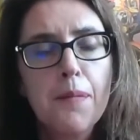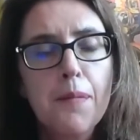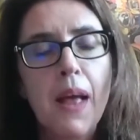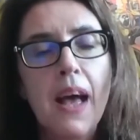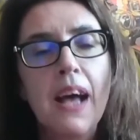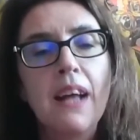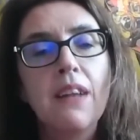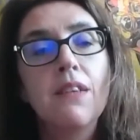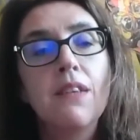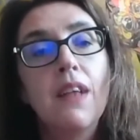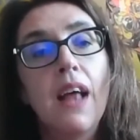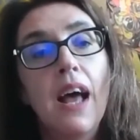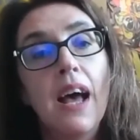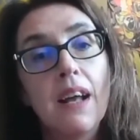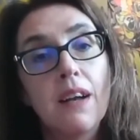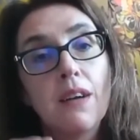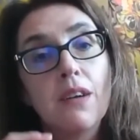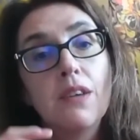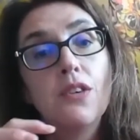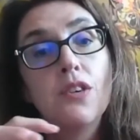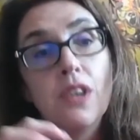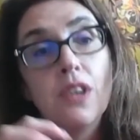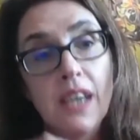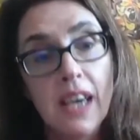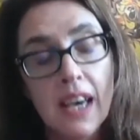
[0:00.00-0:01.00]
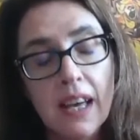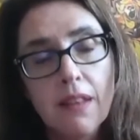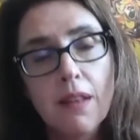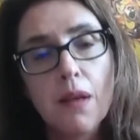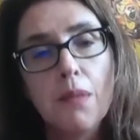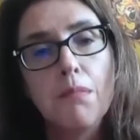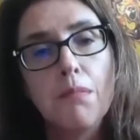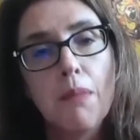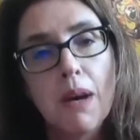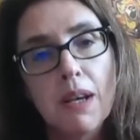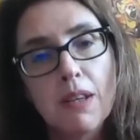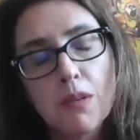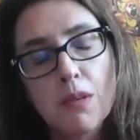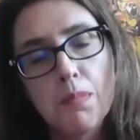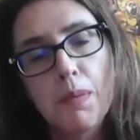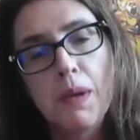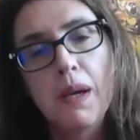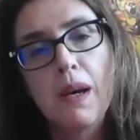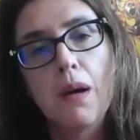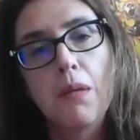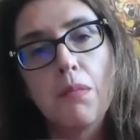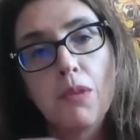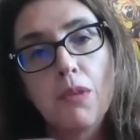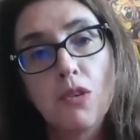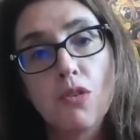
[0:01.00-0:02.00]
and together must
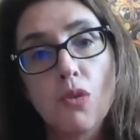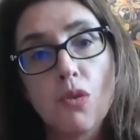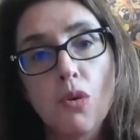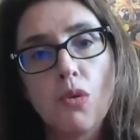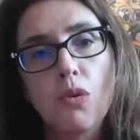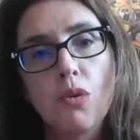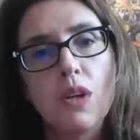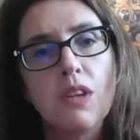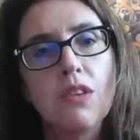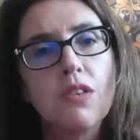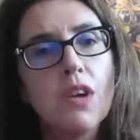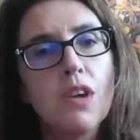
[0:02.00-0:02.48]
become disordered.